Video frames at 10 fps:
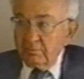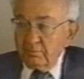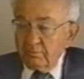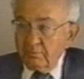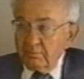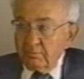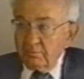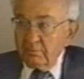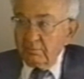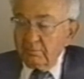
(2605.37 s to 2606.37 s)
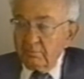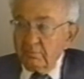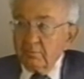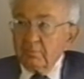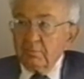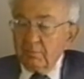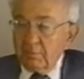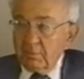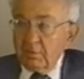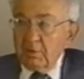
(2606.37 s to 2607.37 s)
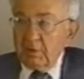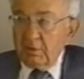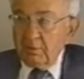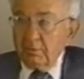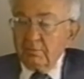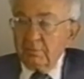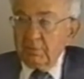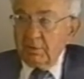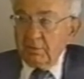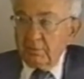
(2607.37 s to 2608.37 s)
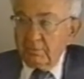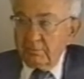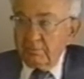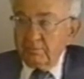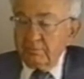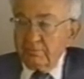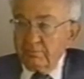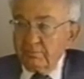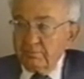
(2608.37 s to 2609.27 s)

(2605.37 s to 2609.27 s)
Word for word: programs for us at that time around the country, talking about the code.